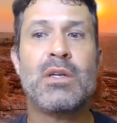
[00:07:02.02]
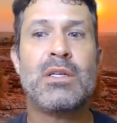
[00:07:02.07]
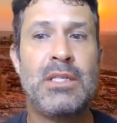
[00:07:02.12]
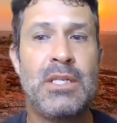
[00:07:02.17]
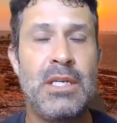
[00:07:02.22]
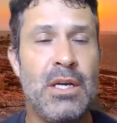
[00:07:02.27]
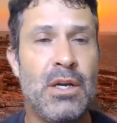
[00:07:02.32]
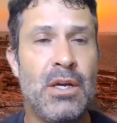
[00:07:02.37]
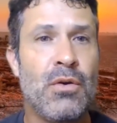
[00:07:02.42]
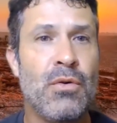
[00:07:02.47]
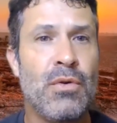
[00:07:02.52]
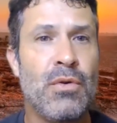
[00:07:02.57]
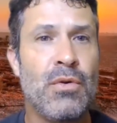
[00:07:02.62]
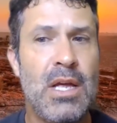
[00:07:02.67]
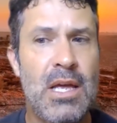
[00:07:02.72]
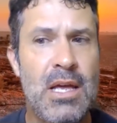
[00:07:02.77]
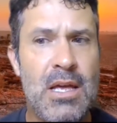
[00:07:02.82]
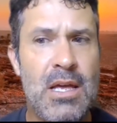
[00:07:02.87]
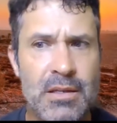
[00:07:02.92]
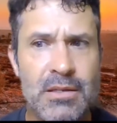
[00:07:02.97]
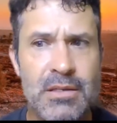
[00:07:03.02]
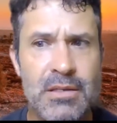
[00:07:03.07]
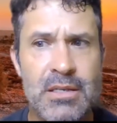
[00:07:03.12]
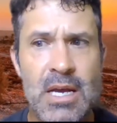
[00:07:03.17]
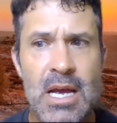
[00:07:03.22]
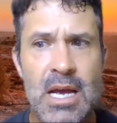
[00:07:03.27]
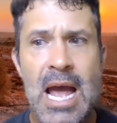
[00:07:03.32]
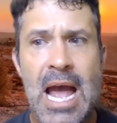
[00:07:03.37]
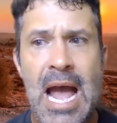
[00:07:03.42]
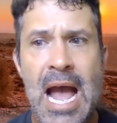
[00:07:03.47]
your tikkun
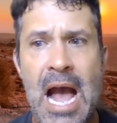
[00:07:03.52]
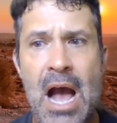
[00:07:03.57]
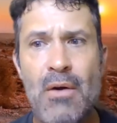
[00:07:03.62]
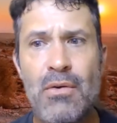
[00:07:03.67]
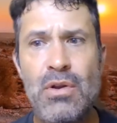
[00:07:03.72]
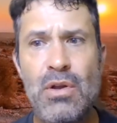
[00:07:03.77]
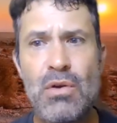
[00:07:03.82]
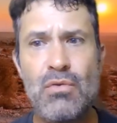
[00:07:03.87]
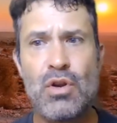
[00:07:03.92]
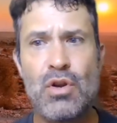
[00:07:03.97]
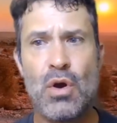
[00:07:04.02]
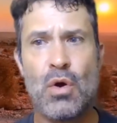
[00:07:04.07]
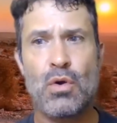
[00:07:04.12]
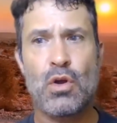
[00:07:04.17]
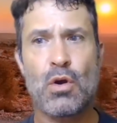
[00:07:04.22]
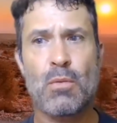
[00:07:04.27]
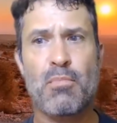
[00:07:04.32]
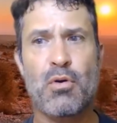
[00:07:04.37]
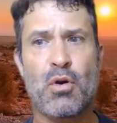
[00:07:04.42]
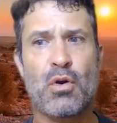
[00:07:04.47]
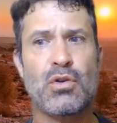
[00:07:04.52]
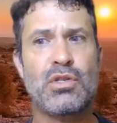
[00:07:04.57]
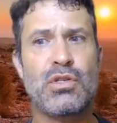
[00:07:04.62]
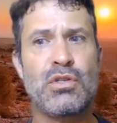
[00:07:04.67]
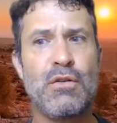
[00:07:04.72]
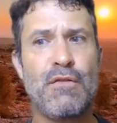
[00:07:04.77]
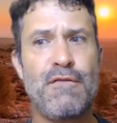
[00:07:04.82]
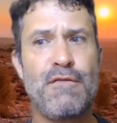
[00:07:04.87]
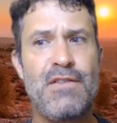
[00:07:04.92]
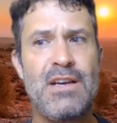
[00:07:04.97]
is? How do you know your
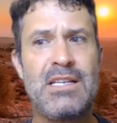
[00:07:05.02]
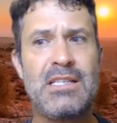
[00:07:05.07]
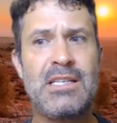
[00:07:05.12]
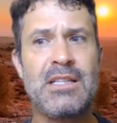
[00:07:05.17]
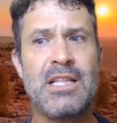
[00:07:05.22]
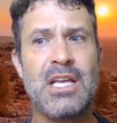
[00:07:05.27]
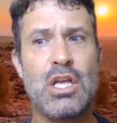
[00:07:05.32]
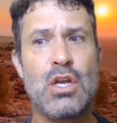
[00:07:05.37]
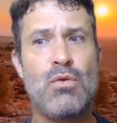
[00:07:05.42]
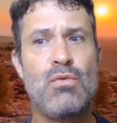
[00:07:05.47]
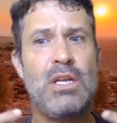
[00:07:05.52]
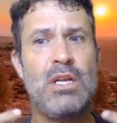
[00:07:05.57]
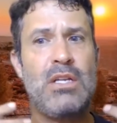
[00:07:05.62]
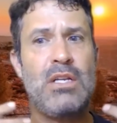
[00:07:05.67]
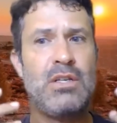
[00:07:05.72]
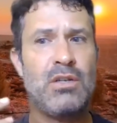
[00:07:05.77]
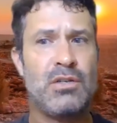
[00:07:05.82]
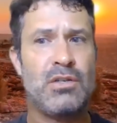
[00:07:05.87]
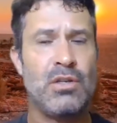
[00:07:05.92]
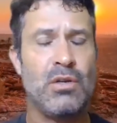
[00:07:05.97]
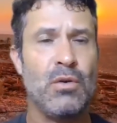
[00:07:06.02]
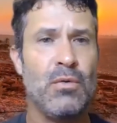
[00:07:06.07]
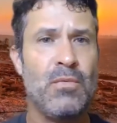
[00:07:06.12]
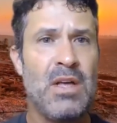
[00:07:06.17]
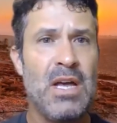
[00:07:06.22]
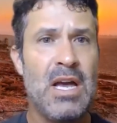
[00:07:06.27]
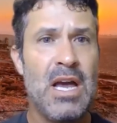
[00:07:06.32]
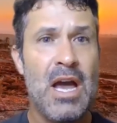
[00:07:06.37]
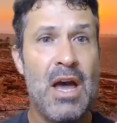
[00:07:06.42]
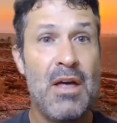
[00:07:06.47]
personal fixing that you need to
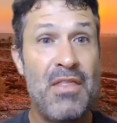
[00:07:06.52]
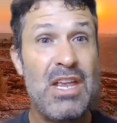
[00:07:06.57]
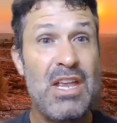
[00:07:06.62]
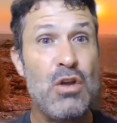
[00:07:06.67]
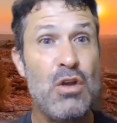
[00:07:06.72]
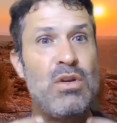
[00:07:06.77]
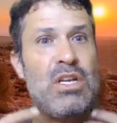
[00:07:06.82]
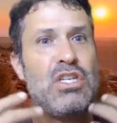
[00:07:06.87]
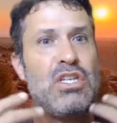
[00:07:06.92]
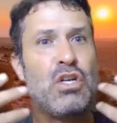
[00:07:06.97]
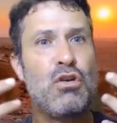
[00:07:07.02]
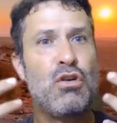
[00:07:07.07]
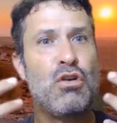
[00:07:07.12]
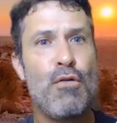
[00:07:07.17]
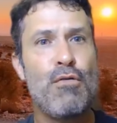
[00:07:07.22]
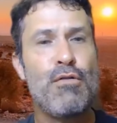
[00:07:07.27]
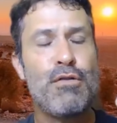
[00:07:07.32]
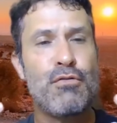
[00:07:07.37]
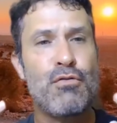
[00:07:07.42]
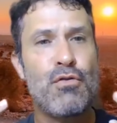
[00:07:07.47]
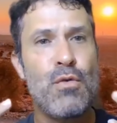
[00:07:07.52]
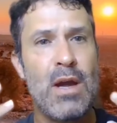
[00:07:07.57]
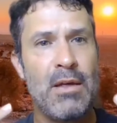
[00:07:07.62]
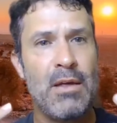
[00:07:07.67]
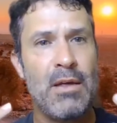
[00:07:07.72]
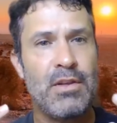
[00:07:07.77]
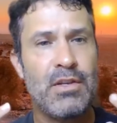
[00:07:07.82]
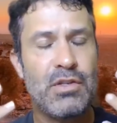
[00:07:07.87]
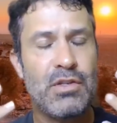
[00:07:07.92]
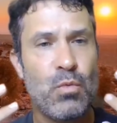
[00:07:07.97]
do, that you need to go
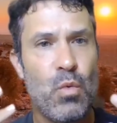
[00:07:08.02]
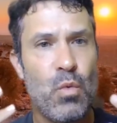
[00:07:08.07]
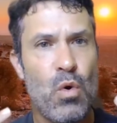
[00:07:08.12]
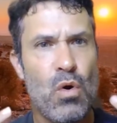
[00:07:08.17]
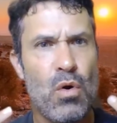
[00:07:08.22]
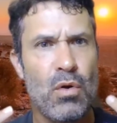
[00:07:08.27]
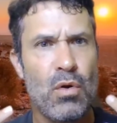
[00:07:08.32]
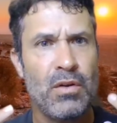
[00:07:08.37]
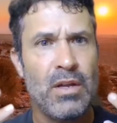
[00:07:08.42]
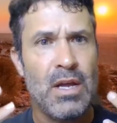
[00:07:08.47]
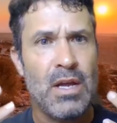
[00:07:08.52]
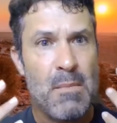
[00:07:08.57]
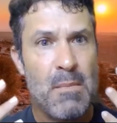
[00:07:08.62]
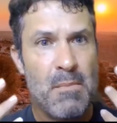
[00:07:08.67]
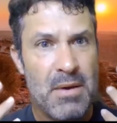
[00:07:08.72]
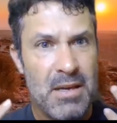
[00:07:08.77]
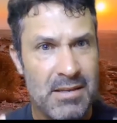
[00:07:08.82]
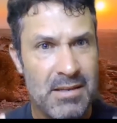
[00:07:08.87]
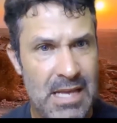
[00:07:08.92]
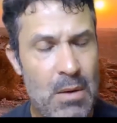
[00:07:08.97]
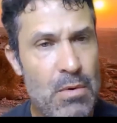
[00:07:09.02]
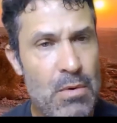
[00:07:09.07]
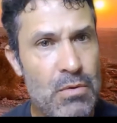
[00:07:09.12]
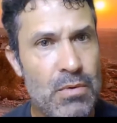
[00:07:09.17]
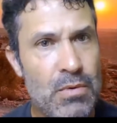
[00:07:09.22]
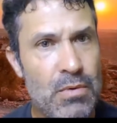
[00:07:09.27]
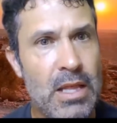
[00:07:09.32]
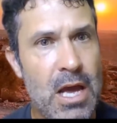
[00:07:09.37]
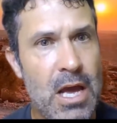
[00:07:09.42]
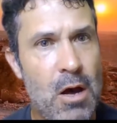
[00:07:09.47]
through in this world? Because
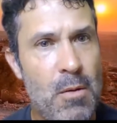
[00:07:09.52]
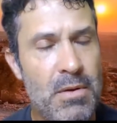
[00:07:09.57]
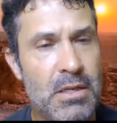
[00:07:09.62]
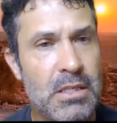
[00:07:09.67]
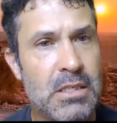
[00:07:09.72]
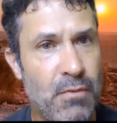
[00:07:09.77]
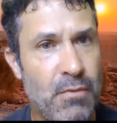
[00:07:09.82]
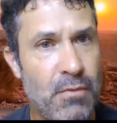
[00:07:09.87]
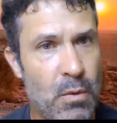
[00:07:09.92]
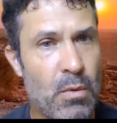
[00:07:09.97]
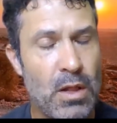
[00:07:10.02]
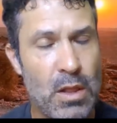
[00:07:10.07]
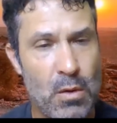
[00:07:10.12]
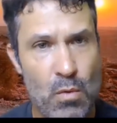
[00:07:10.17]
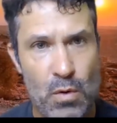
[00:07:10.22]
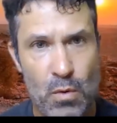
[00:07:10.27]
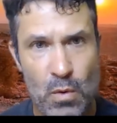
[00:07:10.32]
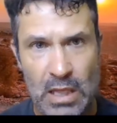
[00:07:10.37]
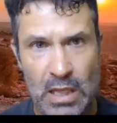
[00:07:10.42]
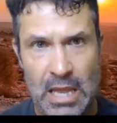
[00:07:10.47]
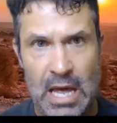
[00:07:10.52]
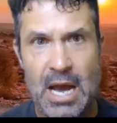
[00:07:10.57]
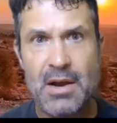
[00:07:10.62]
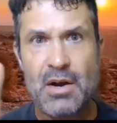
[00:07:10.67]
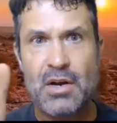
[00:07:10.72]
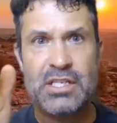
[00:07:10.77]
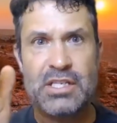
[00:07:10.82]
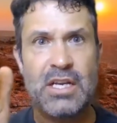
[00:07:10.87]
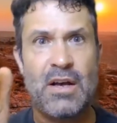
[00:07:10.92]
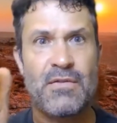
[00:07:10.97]
that would really help us if we really want to
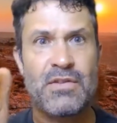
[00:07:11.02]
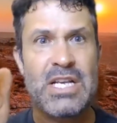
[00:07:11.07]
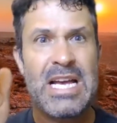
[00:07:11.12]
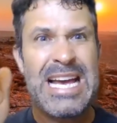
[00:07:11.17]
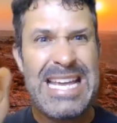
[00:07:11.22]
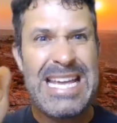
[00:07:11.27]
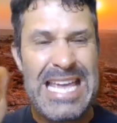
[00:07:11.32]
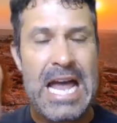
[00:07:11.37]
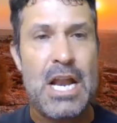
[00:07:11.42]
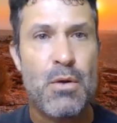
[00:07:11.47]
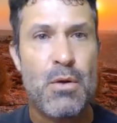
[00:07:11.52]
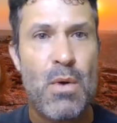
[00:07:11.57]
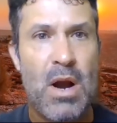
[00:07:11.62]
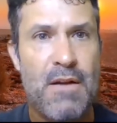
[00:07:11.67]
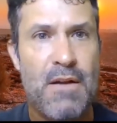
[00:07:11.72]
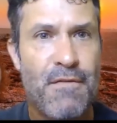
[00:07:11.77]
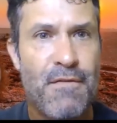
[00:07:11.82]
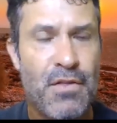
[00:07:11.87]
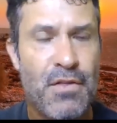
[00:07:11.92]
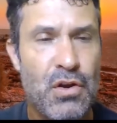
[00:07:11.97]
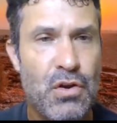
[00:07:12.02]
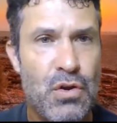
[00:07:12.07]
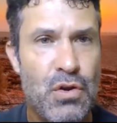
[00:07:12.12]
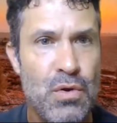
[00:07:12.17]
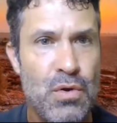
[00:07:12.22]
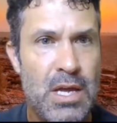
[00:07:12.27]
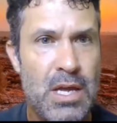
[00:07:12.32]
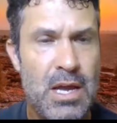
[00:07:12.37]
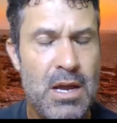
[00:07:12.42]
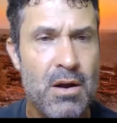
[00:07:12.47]
align ourselves getting ready for the
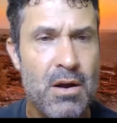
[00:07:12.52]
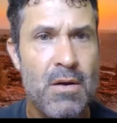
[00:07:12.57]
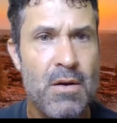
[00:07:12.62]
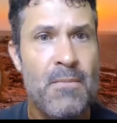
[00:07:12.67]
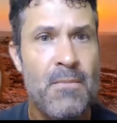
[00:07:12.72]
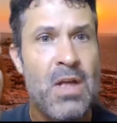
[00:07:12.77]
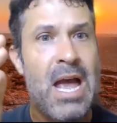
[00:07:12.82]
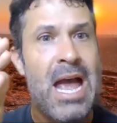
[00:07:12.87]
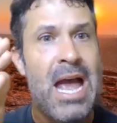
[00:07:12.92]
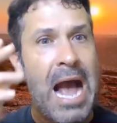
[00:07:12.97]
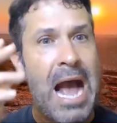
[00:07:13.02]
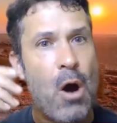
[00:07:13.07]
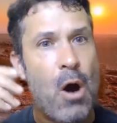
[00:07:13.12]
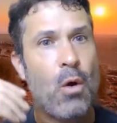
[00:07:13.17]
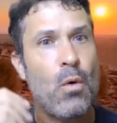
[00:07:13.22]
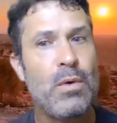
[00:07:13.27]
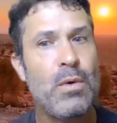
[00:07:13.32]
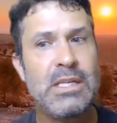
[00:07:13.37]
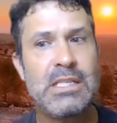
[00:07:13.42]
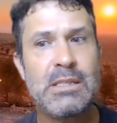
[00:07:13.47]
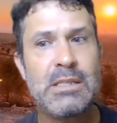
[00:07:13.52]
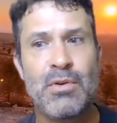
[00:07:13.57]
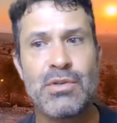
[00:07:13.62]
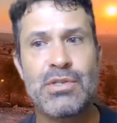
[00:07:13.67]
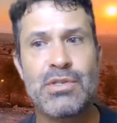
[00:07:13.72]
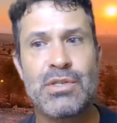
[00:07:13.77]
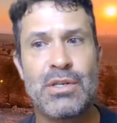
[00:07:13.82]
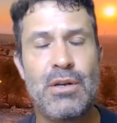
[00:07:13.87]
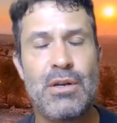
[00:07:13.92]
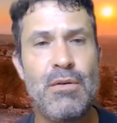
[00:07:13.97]
new year. How are we
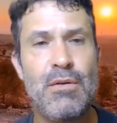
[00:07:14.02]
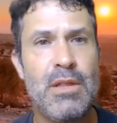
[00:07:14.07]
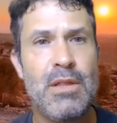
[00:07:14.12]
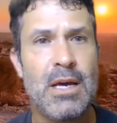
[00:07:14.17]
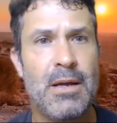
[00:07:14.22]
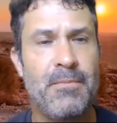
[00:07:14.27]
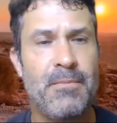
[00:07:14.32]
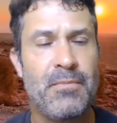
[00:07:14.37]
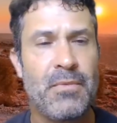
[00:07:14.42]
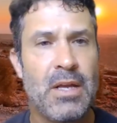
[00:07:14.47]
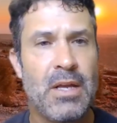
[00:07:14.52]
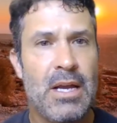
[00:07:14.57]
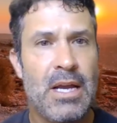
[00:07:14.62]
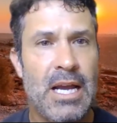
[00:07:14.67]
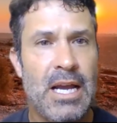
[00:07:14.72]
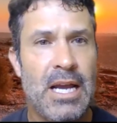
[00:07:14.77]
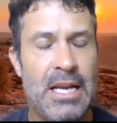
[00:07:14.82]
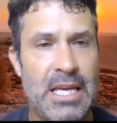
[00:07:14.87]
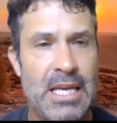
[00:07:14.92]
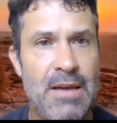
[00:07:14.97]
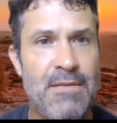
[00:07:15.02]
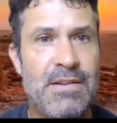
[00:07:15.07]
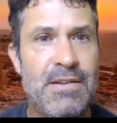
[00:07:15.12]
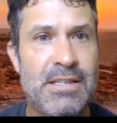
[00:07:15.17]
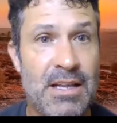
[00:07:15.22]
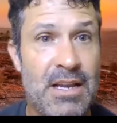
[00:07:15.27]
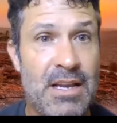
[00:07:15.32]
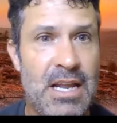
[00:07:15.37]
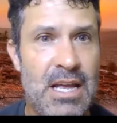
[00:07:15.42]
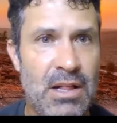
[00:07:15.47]
supposed to know that? And
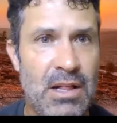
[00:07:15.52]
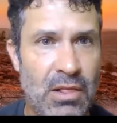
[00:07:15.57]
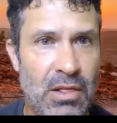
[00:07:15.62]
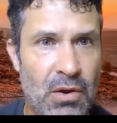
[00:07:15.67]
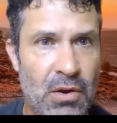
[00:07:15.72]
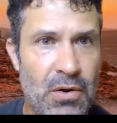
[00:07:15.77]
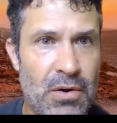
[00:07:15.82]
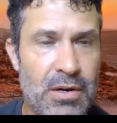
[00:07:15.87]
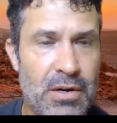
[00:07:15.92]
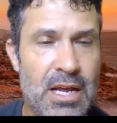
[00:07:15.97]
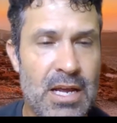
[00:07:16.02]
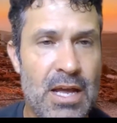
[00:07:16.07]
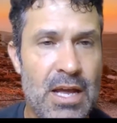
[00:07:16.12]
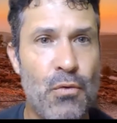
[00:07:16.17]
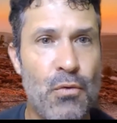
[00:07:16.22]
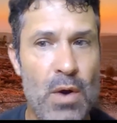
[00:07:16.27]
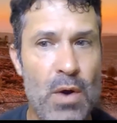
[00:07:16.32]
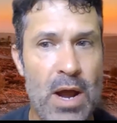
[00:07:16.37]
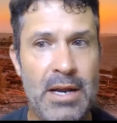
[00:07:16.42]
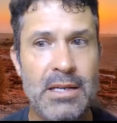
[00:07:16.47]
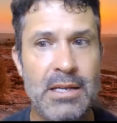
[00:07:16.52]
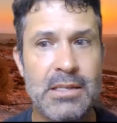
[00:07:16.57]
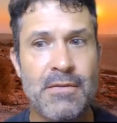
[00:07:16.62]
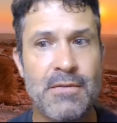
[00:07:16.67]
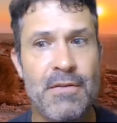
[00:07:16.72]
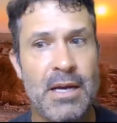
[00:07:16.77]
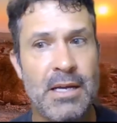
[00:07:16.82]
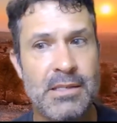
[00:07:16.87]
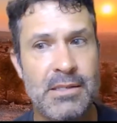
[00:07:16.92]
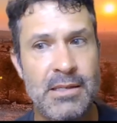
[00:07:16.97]
Akiva said that he learned in the
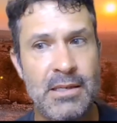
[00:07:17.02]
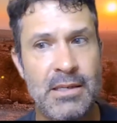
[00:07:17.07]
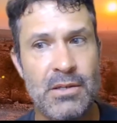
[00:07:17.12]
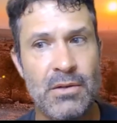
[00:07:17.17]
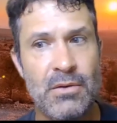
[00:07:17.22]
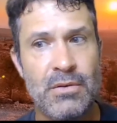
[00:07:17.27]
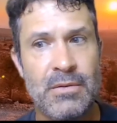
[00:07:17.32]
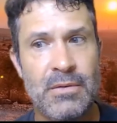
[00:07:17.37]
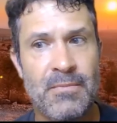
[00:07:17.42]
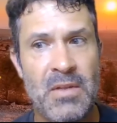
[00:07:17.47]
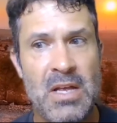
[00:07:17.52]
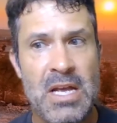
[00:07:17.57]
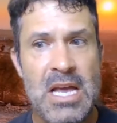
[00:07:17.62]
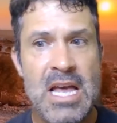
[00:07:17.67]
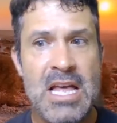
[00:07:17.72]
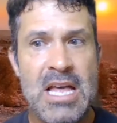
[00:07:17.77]
writings of Chassidut